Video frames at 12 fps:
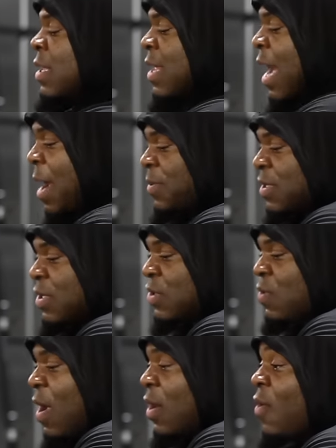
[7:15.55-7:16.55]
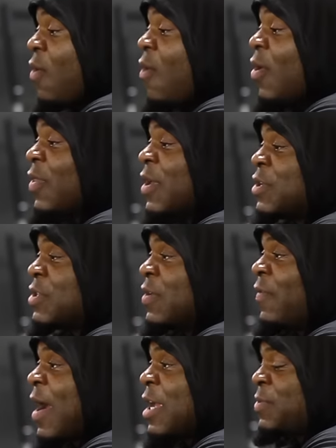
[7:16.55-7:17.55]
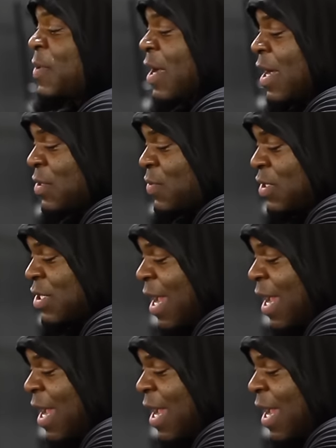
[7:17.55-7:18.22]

the option to squat on this device because what